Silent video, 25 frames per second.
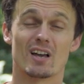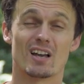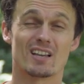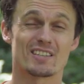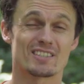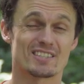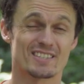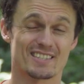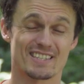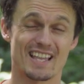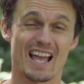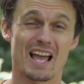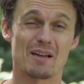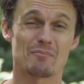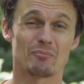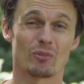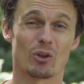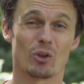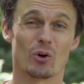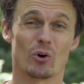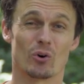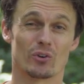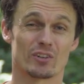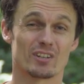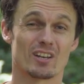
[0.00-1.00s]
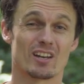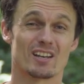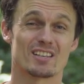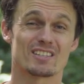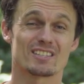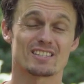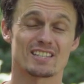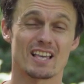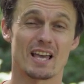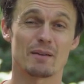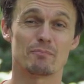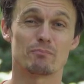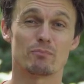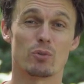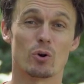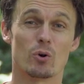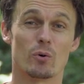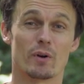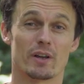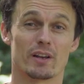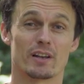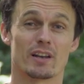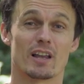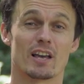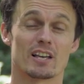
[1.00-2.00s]
Stam Lord Seb
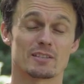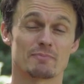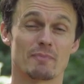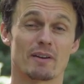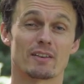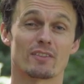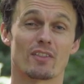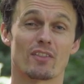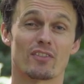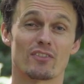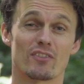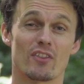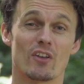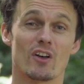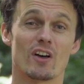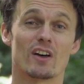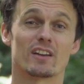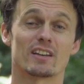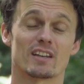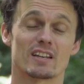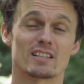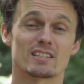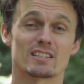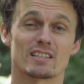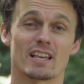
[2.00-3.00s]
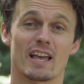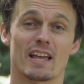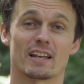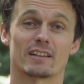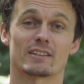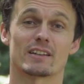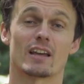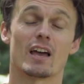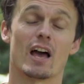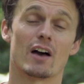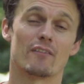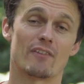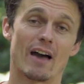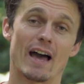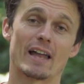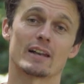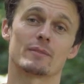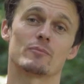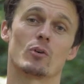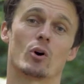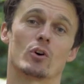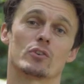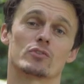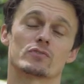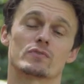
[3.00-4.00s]
Bouin has made the third ascent of
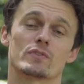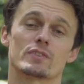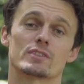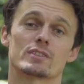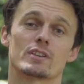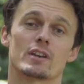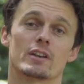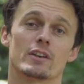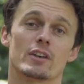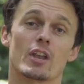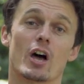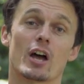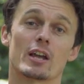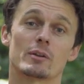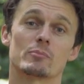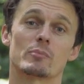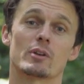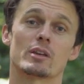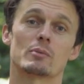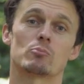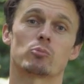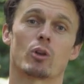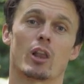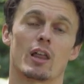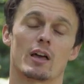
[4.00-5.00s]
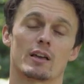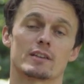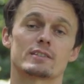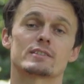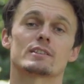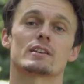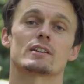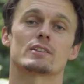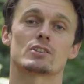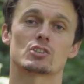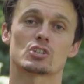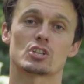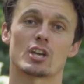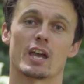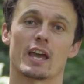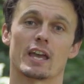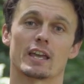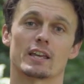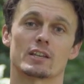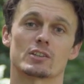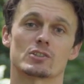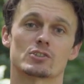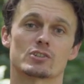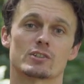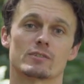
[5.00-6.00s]
Adam Ondra's 9B+
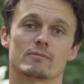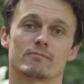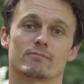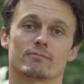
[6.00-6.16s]
change.